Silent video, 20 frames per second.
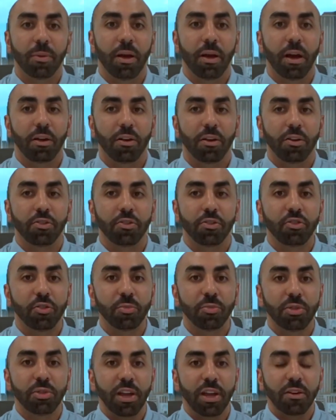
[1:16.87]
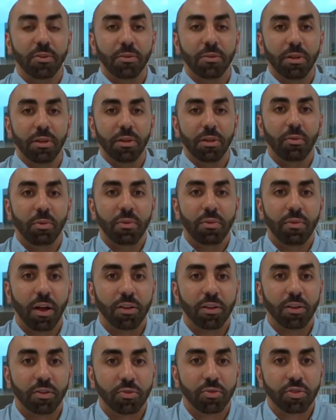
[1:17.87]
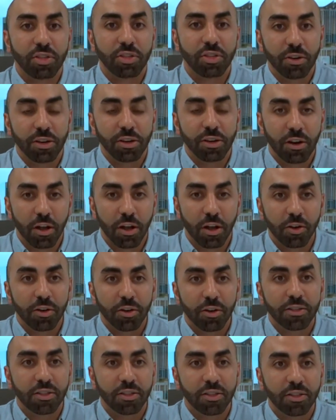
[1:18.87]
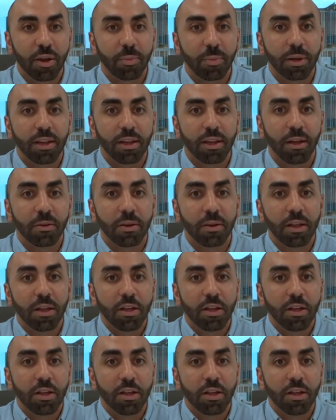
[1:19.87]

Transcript: YouTube channel, and we've also shared it on our Instagram account.